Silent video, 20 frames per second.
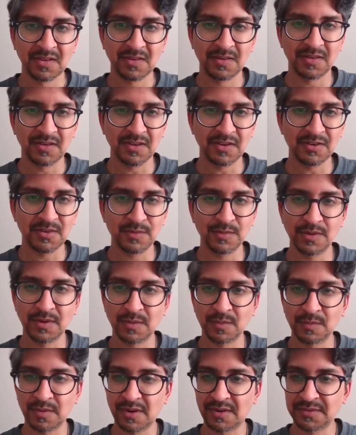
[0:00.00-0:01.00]
Not
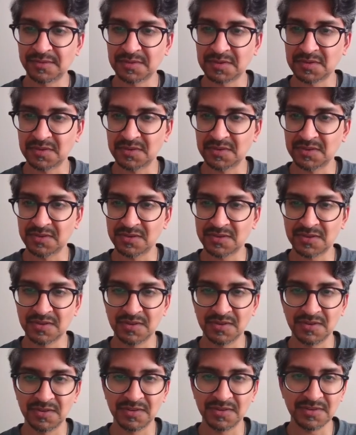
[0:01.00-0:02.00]
doing well
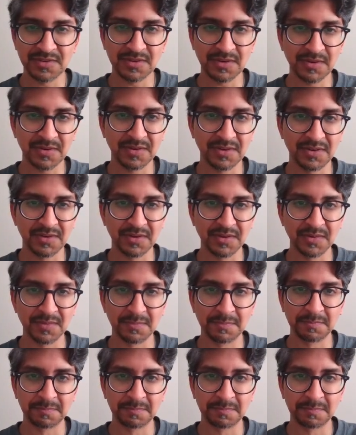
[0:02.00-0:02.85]
to start here.